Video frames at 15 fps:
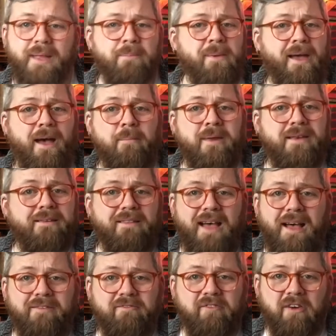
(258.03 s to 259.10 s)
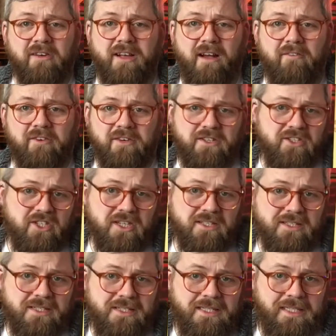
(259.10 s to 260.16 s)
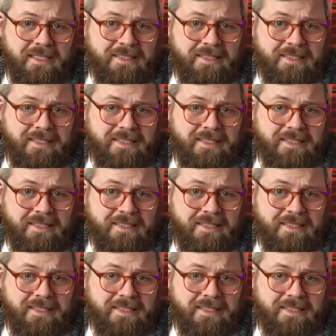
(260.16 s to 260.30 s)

That I mean, that front cover is just